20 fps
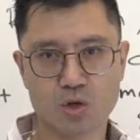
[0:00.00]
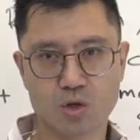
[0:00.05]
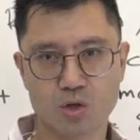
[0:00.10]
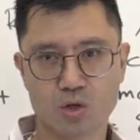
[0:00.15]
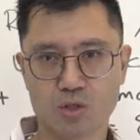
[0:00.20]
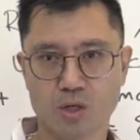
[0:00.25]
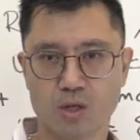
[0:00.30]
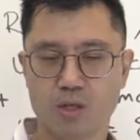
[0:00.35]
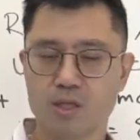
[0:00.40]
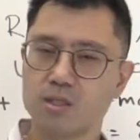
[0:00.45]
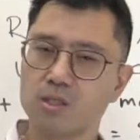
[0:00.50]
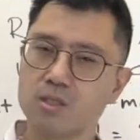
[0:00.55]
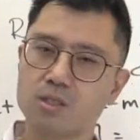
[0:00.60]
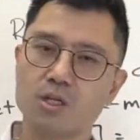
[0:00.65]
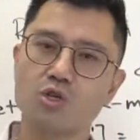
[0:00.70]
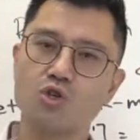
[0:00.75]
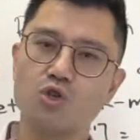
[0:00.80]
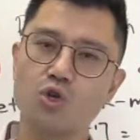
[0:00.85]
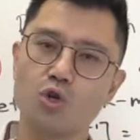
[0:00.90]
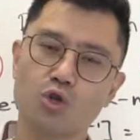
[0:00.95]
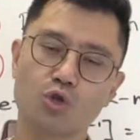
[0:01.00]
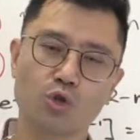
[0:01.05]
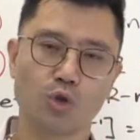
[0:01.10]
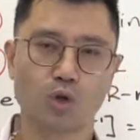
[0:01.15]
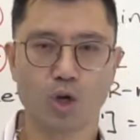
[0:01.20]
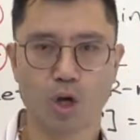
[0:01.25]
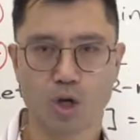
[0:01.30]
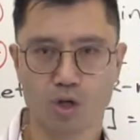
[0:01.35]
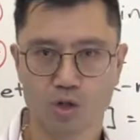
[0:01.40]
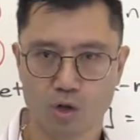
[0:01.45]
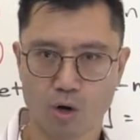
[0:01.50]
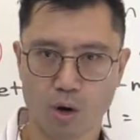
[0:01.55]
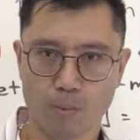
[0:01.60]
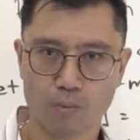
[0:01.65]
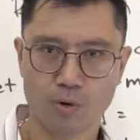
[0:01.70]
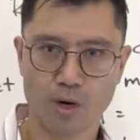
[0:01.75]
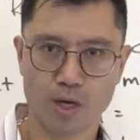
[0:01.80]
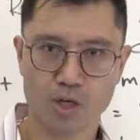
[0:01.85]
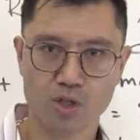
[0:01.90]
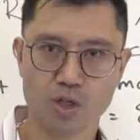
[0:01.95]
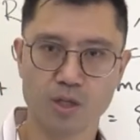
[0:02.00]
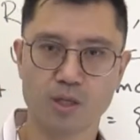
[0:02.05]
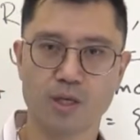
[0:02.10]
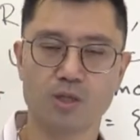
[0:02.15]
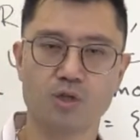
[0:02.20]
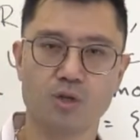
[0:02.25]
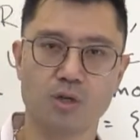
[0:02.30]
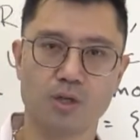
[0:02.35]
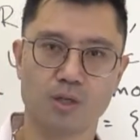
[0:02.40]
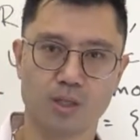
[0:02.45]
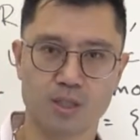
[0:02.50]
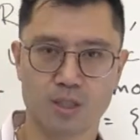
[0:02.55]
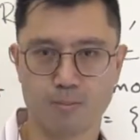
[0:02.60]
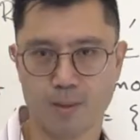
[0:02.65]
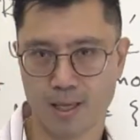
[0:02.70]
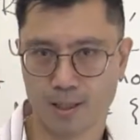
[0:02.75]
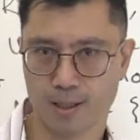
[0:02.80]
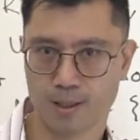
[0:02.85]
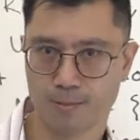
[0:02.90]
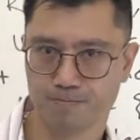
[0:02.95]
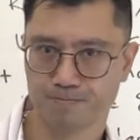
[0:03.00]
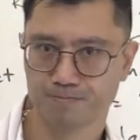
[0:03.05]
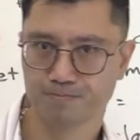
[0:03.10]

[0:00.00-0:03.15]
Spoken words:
u. So this is the usual closure operation that you expect.